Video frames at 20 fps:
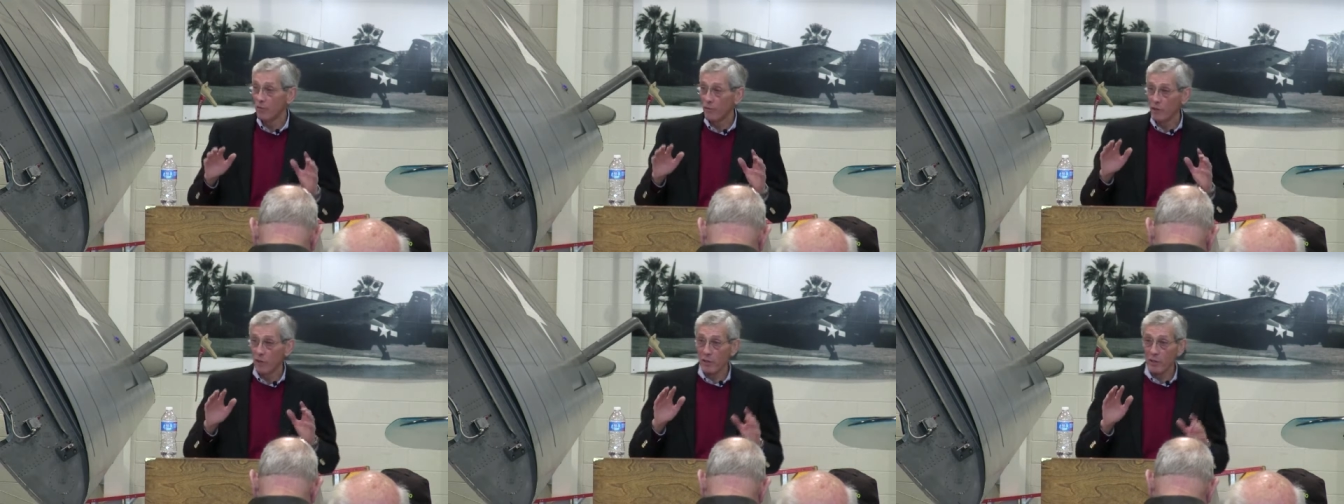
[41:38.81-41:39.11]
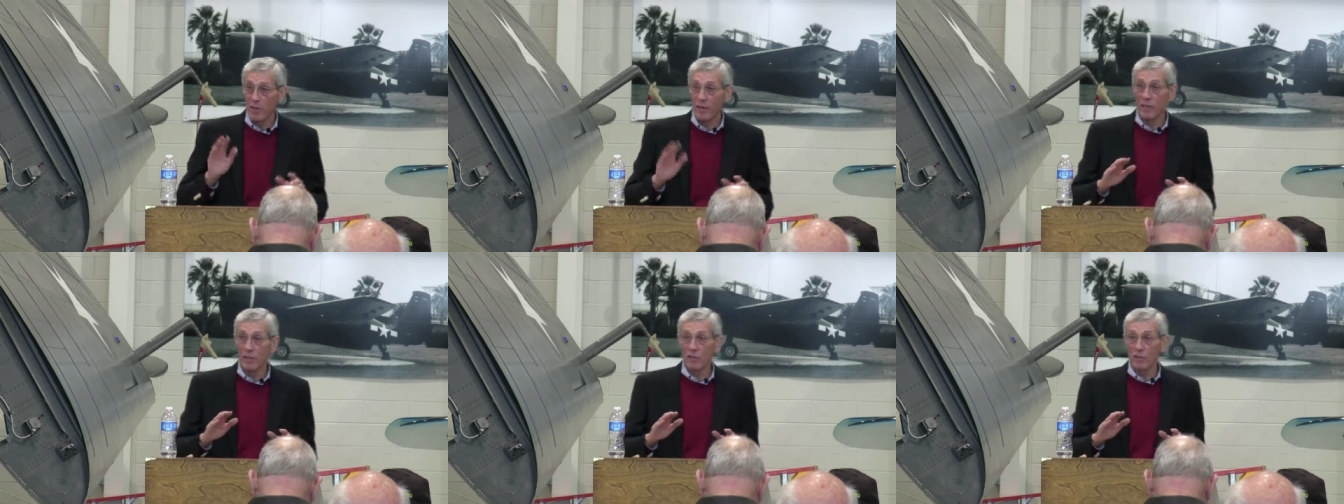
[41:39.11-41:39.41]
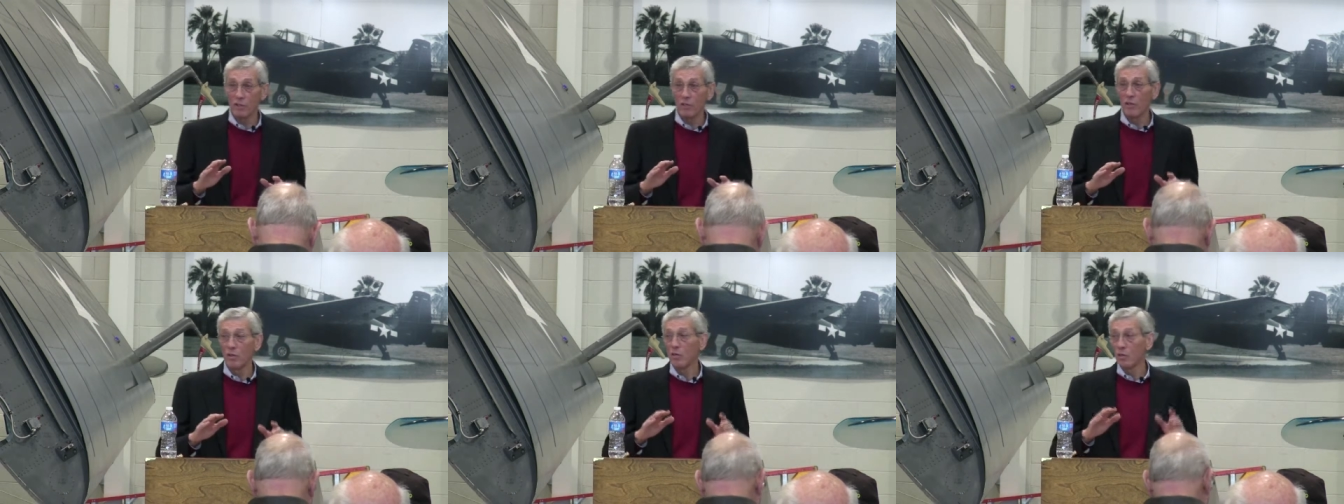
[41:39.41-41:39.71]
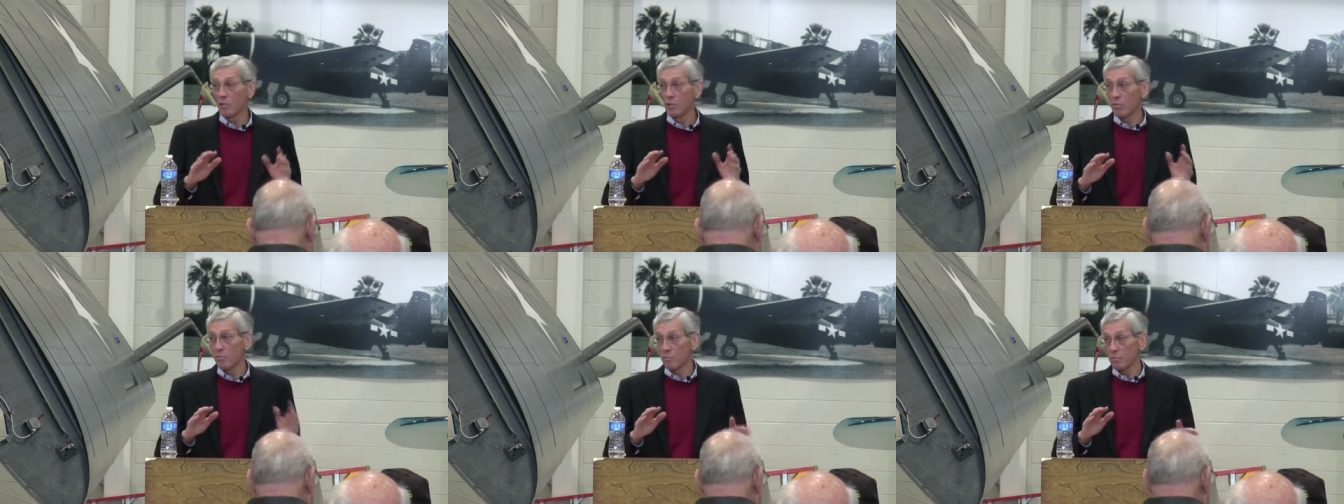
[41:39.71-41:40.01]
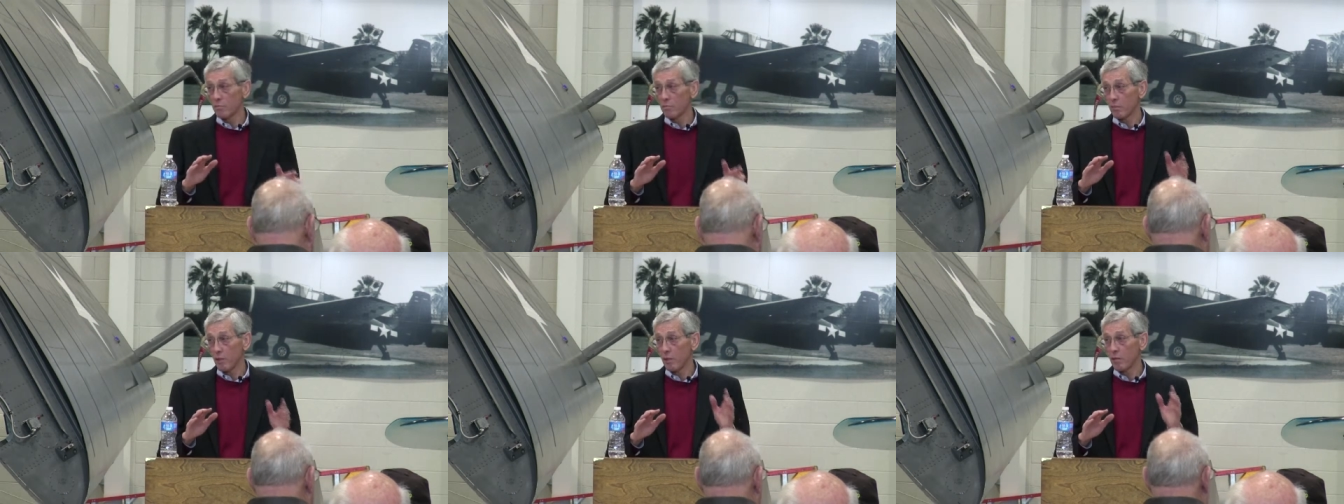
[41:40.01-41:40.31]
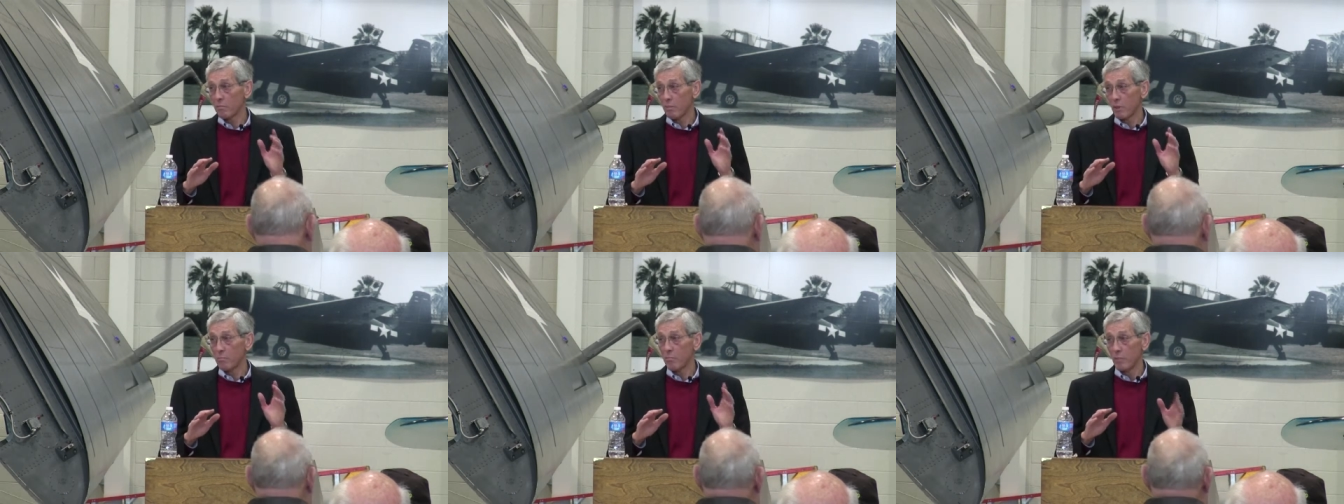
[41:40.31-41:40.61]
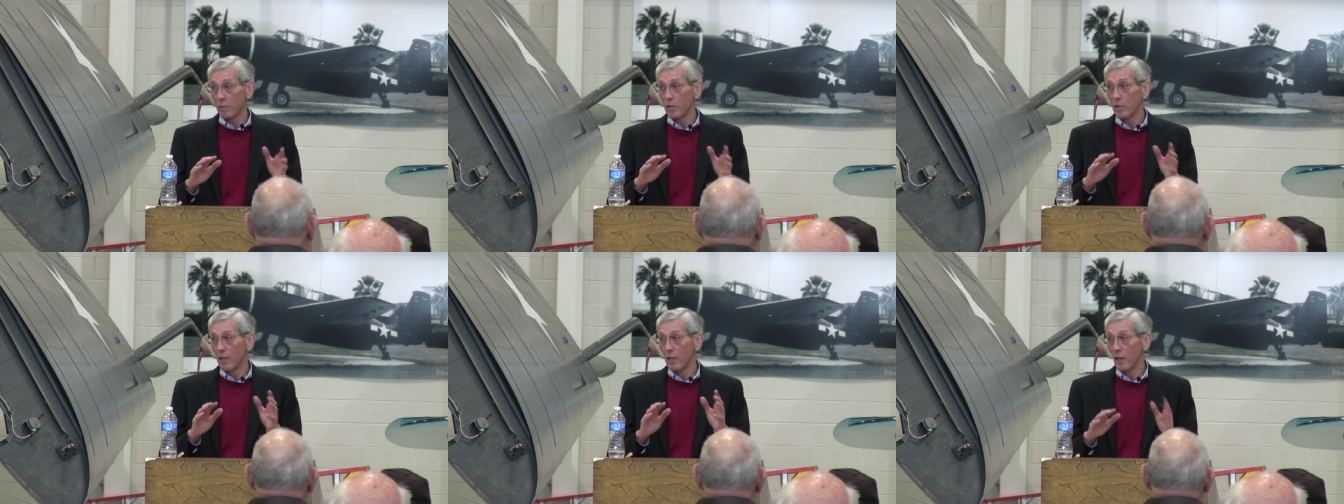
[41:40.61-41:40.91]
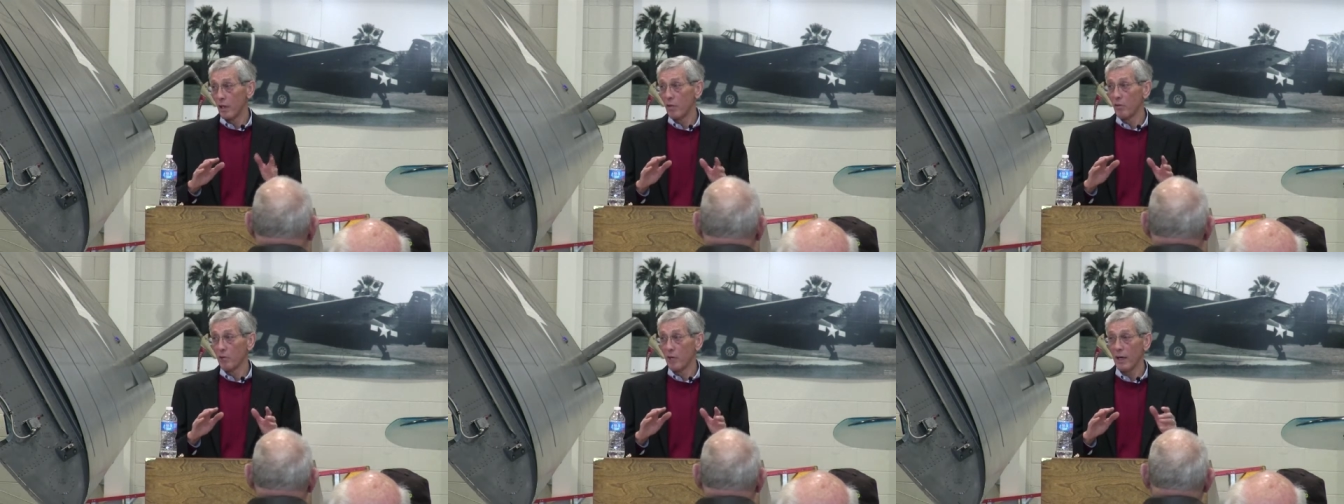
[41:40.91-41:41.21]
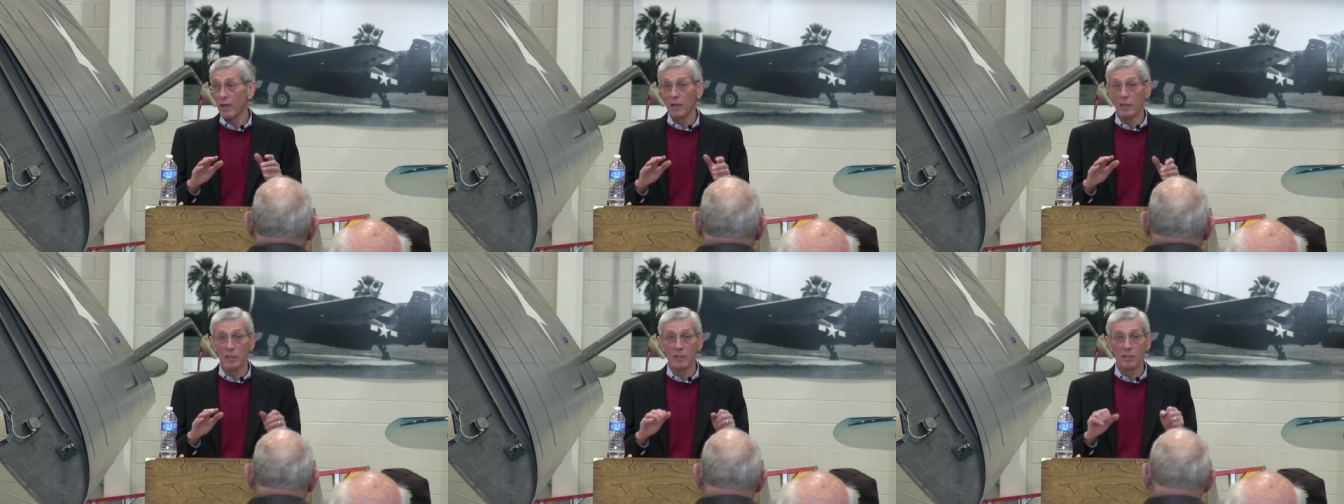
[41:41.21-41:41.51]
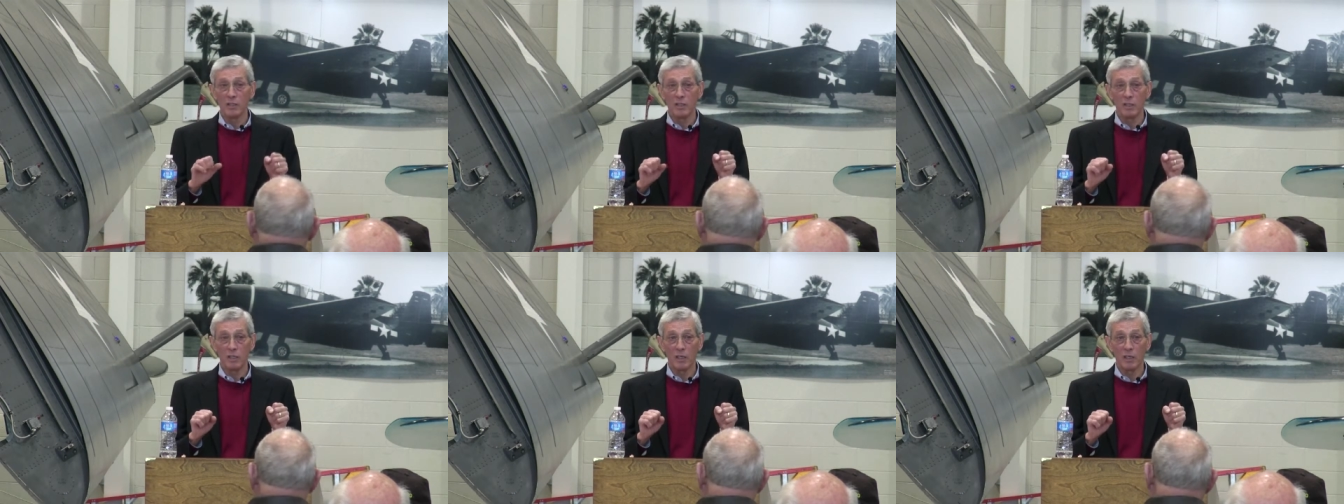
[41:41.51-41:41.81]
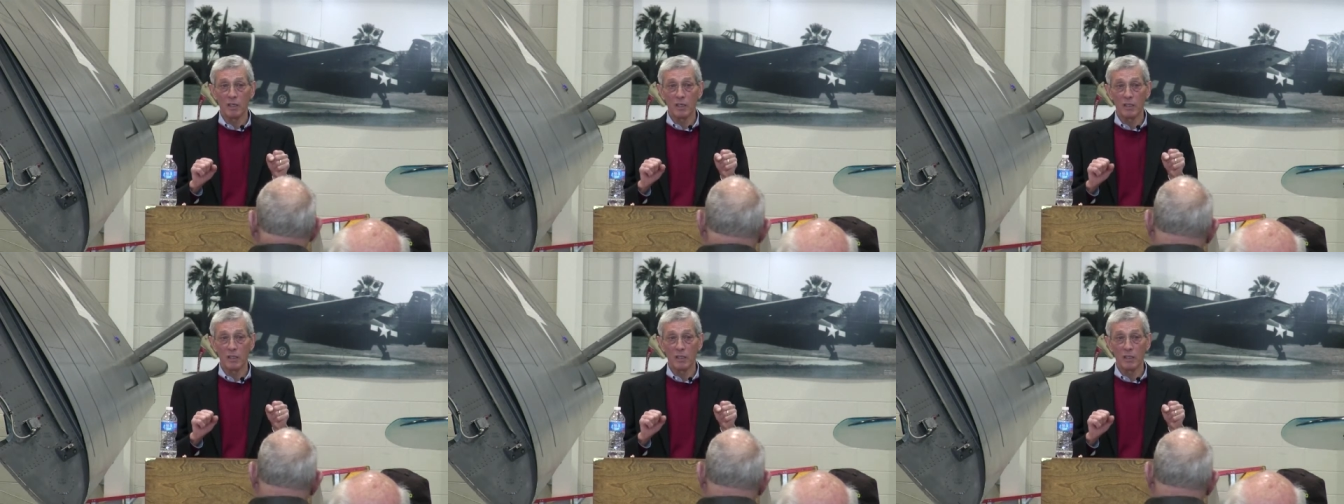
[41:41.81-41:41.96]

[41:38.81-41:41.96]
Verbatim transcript: If you're at 92 or in that low 90s,